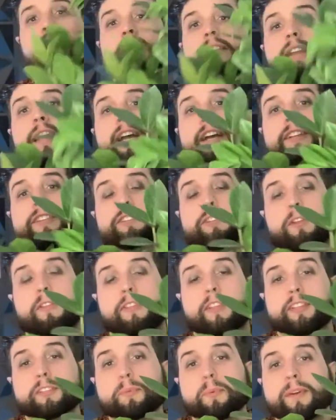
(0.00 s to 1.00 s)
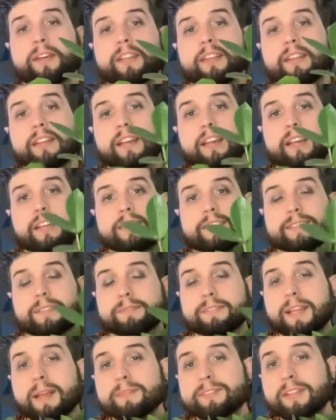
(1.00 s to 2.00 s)
Yeah, so this one,
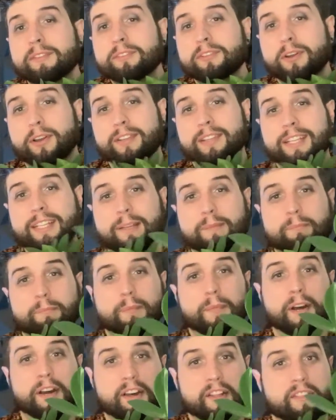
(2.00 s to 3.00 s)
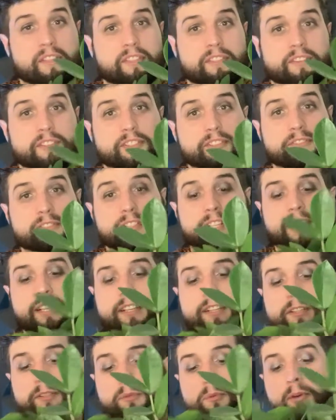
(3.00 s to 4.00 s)
sometimes I've gone like a month just
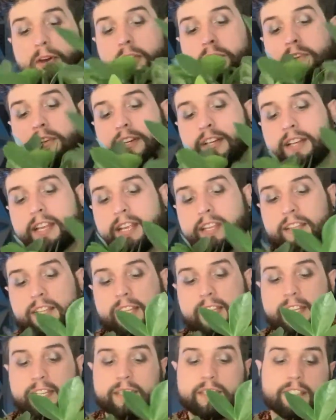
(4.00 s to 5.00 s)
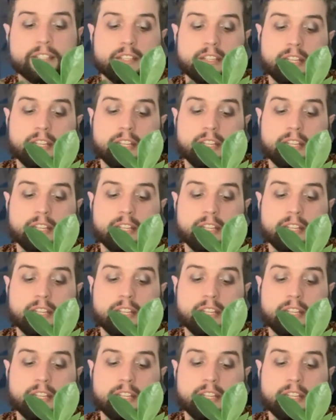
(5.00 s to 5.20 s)
forgetting to water it, and like